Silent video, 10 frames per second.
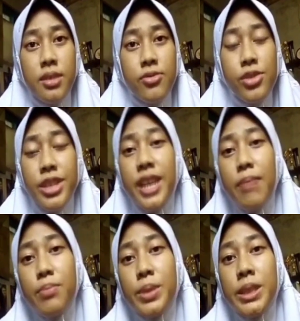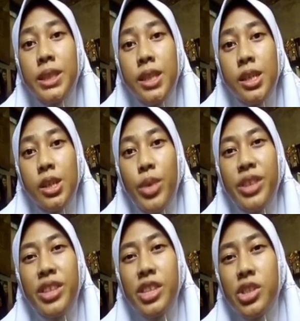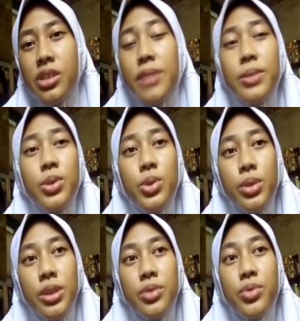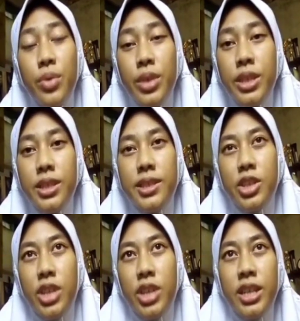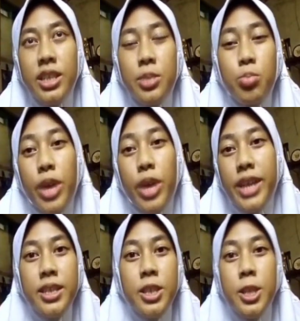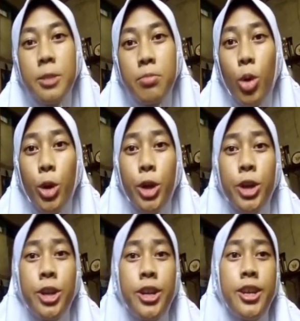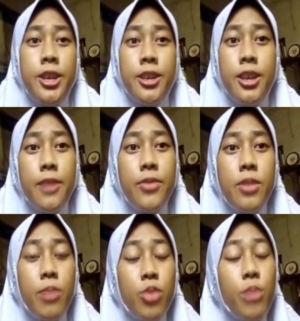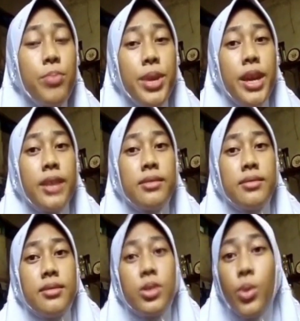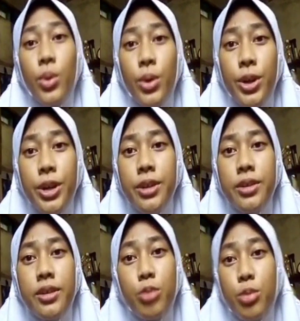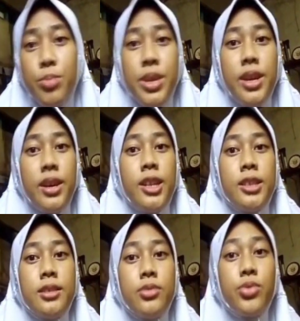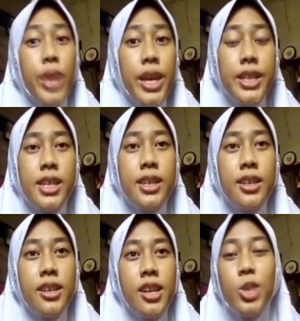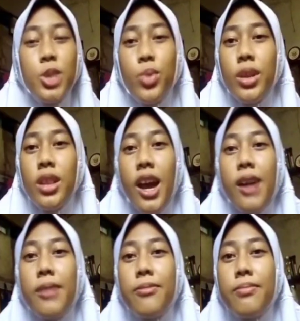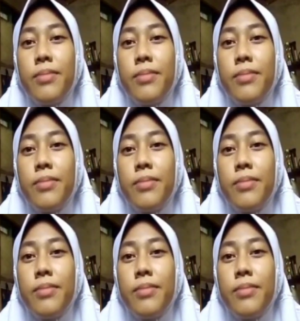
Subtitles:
For example, when teacher gives student rewards such as praising them or give them appropriate score, appropriate grade, it will help